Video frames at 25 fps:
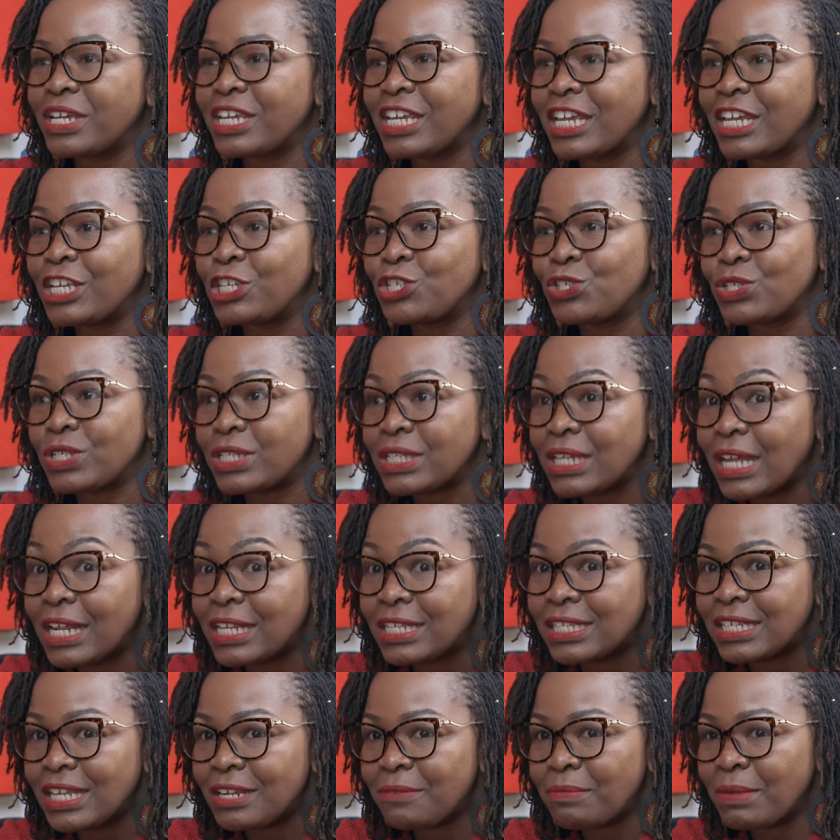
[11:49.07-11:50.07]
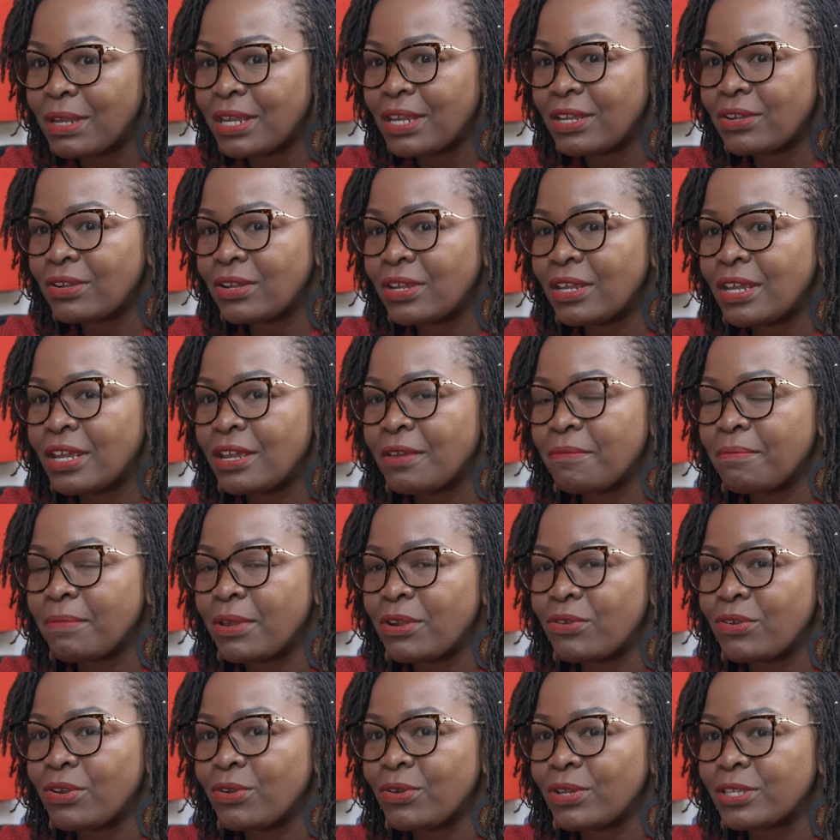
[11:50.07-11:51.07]
engage in and send my,
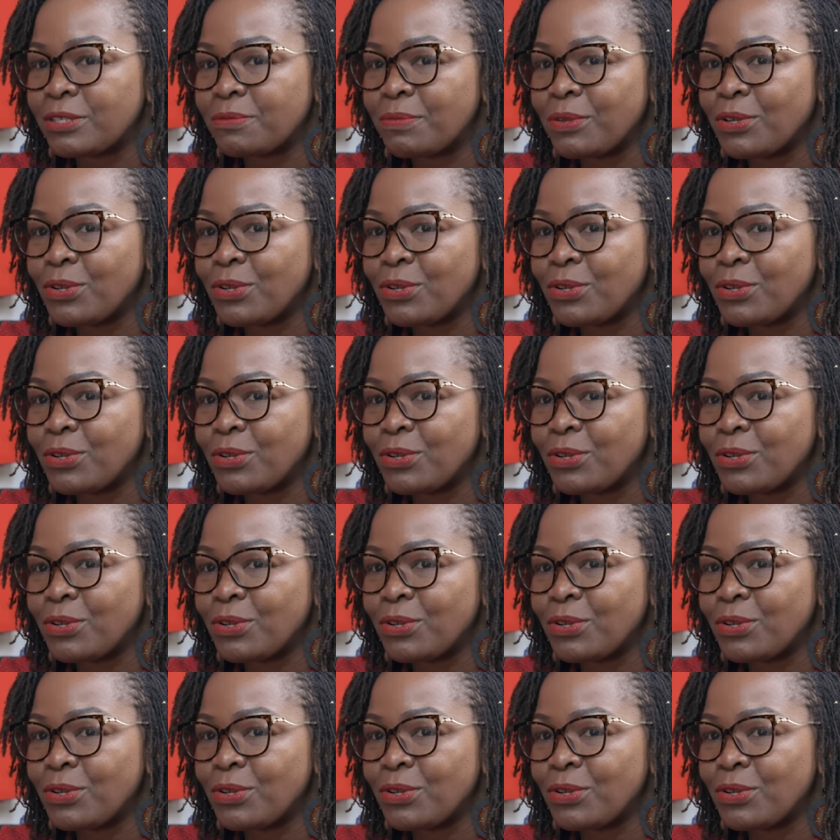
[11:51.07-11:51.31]
my request.